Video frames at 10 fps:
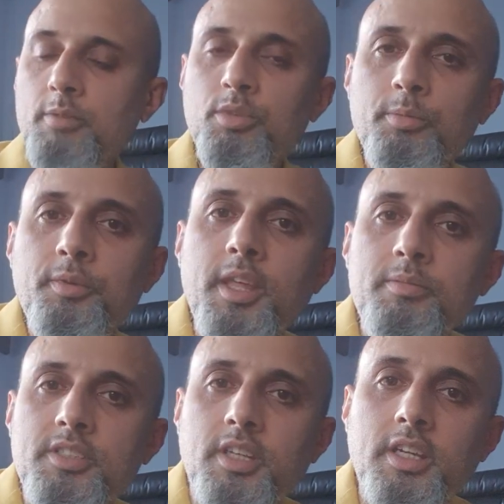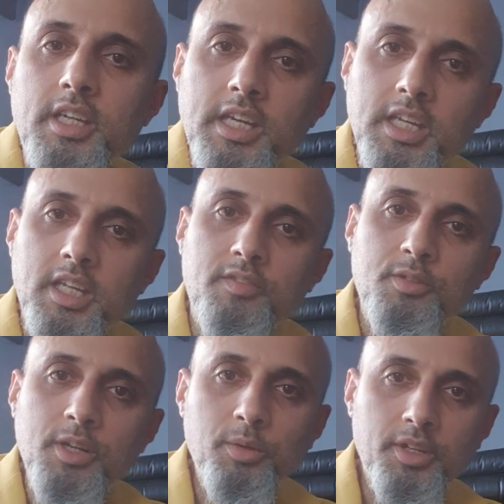Problem with them is that if you
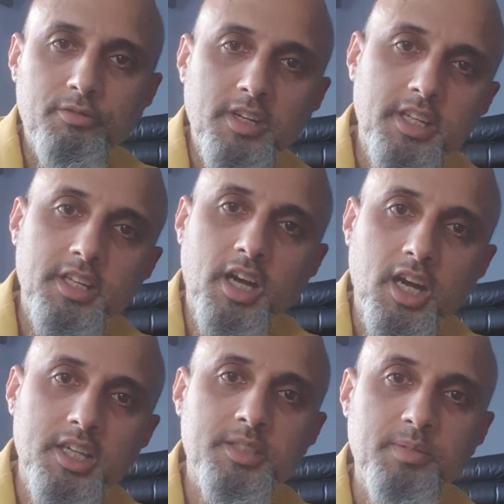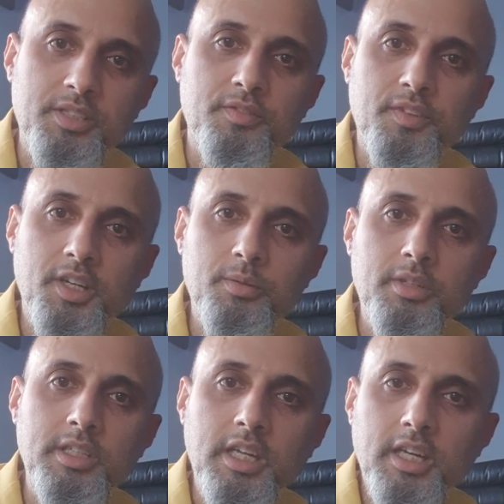really want a really highly specified
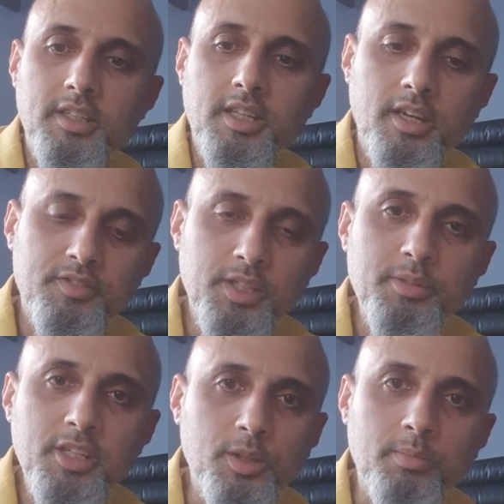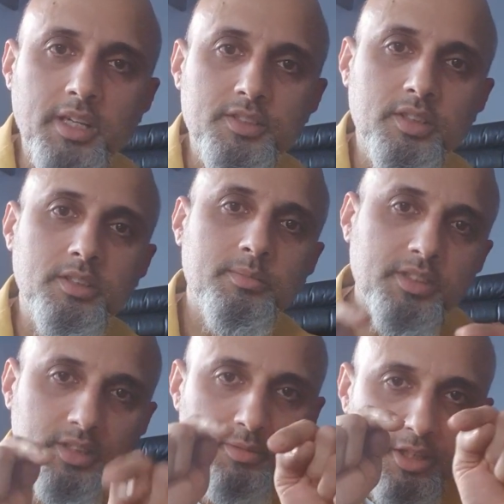one, they have so many little buttons on them
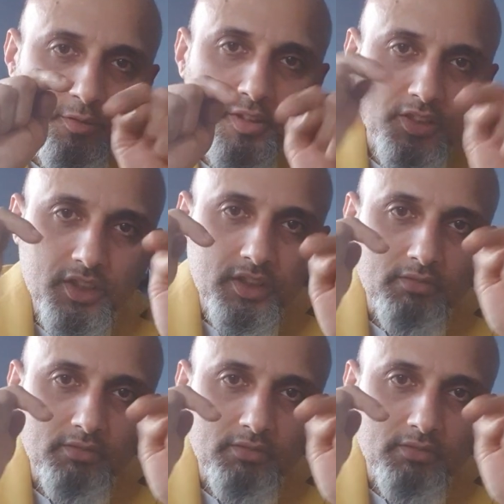and so many little functions, you